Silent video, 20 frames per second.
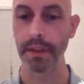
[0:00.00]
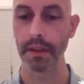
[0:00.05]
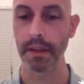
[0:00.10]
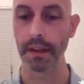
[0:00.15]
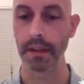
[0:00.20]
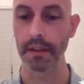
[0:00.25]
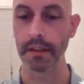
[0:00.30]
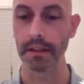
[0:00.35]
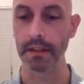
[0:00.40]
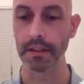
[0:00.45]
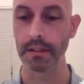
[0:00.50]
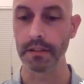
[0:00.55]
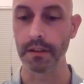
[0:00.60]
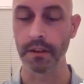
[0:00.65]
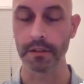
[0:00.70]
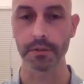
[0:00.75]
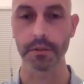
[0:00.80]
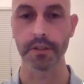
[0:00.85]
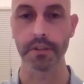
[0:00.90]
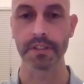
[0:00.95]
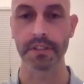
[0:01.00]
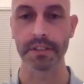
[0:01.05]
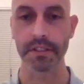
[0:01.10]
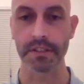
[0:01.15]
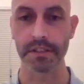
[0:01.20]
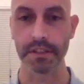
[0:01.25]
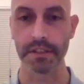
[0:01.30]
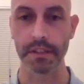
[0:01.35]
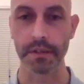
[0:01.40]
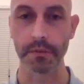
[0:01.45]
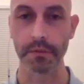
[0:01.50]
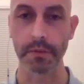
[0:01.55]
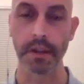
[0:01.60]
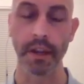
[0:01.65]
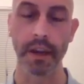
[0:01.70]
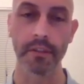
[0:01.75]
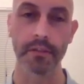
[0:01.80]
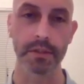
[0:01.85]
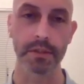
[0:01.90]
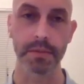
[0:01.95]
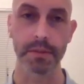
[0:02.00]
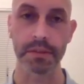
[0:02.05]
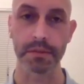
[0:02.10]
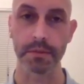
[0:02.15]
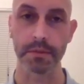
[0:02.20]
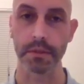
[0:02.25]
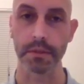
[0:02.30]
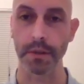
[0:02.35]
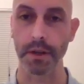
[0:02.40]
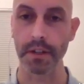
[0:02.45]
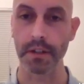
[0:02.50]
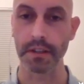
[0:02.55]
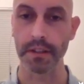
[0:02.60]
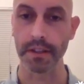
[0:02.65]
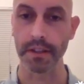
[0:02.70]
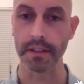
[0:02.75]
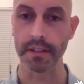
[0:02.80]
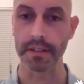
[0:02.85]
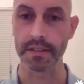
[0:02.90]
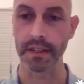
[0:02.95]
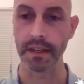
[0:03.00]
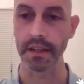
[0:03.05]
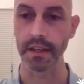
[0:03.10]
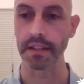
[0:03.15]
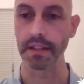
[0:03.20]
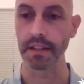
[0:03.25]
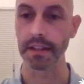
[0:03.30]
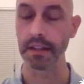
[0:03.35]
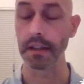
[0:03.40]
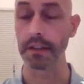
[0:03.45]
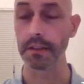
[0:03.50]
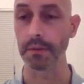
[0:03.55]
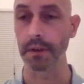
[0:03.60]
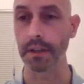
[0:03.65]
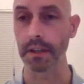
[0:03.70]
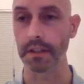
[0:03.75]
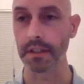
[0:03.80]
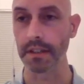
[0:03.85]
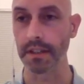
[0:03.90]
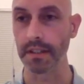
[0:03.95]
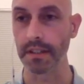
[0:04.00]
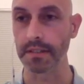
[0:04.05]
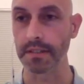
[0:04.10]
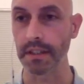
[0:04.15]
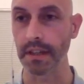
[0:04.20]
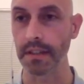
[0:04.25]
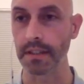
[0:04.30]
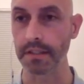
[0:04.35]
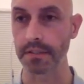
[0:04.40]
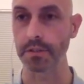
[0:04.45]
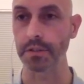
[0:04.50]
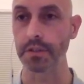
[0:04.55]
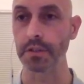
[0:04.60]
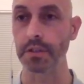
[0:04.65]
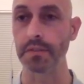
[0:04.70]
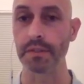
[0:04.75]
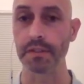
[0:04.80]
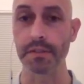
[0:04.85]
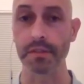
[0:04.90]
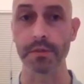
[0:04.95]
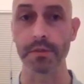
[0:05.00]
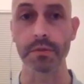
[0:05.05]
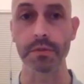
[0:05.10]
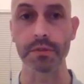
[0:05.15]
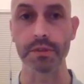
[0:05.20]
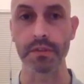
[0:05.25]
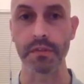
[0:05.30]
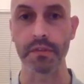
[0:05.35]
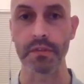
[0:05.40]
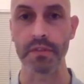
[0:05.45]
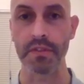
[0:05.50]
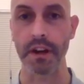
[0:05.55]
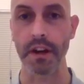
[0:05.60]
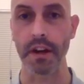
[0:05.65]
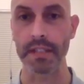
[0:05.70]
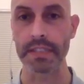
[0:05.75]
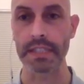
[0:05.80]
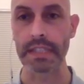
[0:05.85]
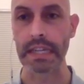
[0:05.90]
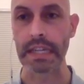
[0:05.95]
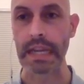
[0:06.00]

in a large organization that we have, especially with the regulated side and an unregulated side, is two different schools of thought,